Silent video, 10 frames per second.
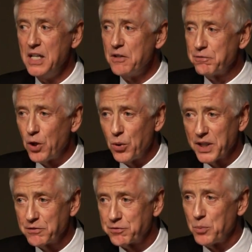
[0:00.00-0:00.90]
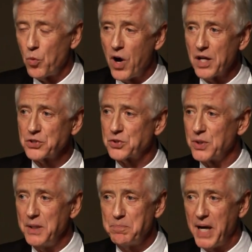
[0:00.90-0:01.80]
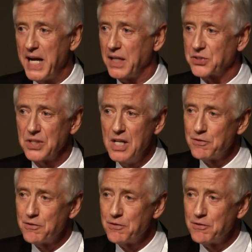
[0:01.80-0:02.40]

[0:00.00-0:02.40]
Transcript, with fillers: flowing from Wall Street banks,